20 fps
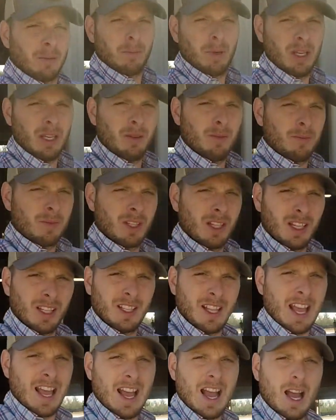the beams
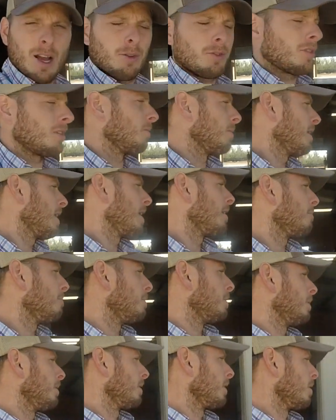in that house that we have
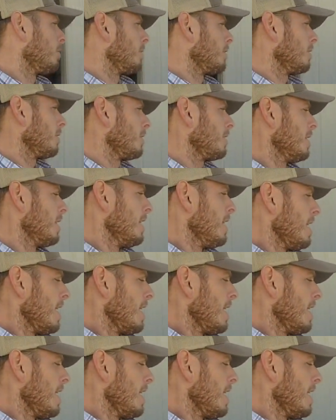built going on.